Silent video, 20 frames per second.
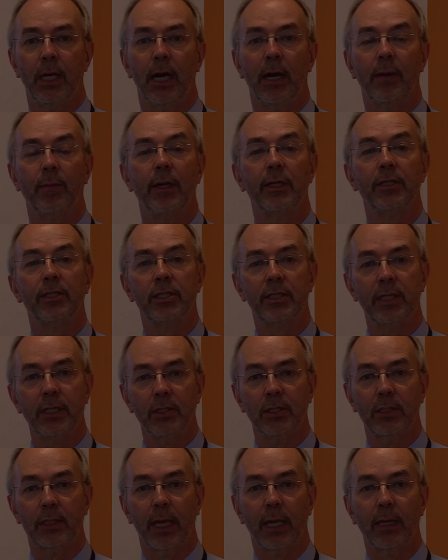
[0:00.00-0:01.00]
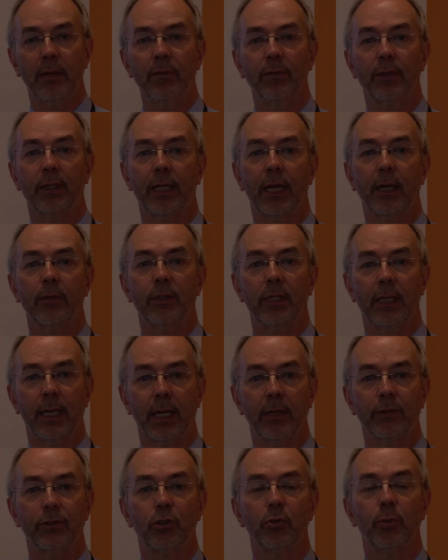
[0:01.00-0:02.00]
And since then, the County
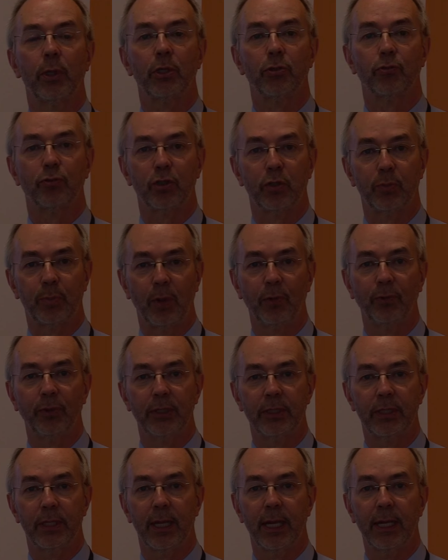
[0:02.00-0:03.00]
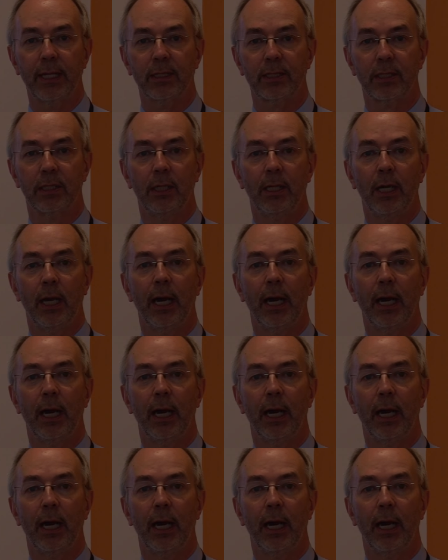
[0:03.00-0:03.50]
Council has responded to that,